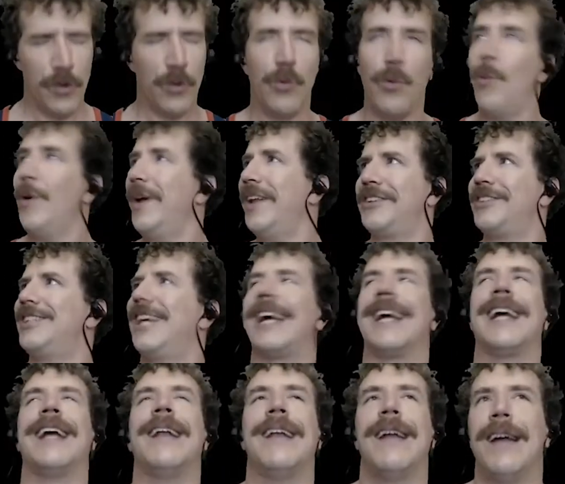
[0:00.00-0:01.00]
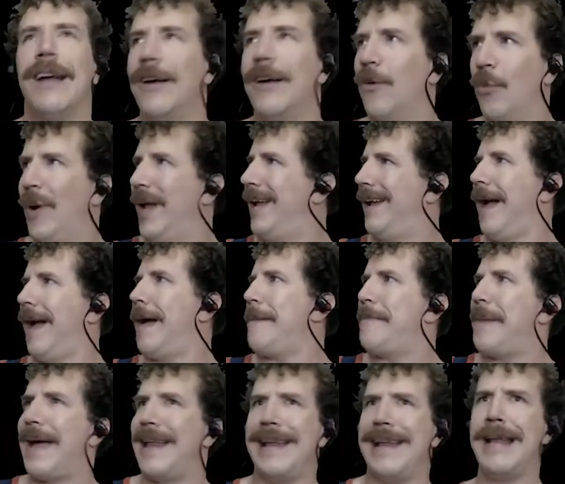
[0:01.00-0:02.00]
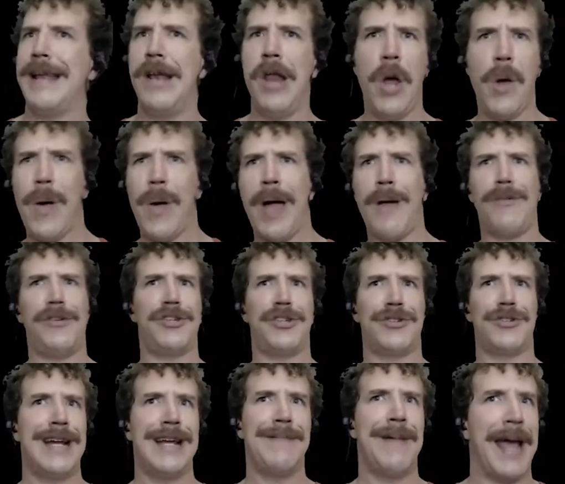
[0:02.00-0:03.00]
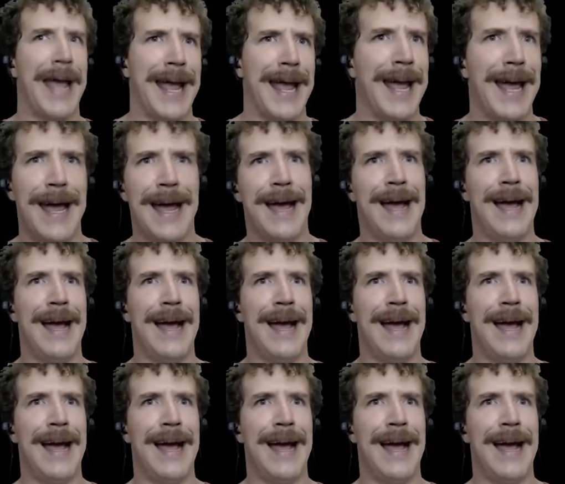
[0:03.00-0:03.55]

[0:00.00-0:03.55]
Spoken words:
Wait a second. Wake up? I didn't know I was dreaming.